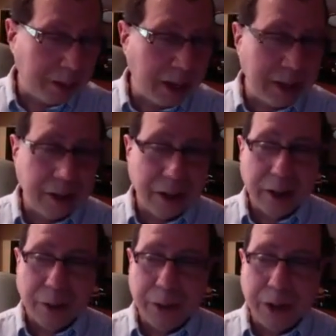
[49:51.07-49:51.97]
And again,
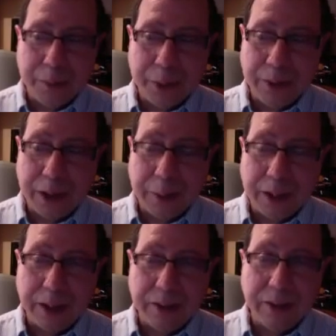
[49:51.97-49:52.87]
we don't believe
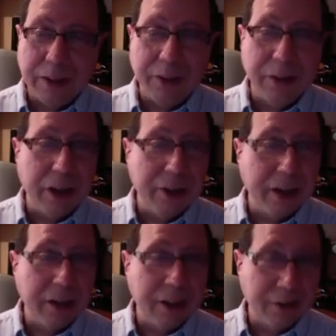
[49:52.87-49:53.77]
anybody else has ever
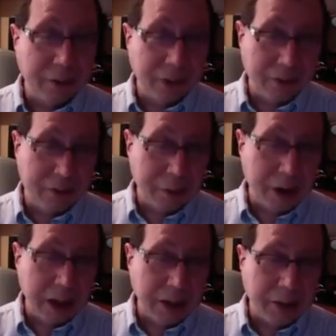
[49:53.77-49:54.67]
done that
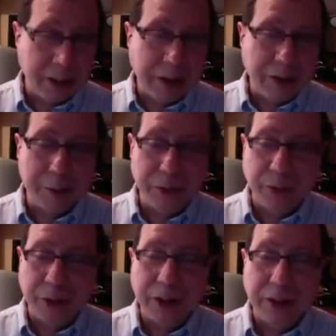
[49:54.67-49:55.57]
from a high-level language
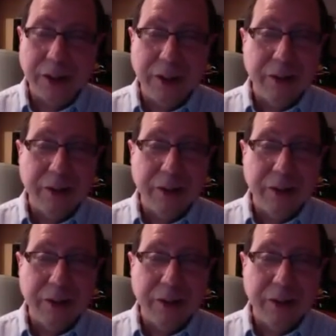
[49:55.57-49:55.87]
before.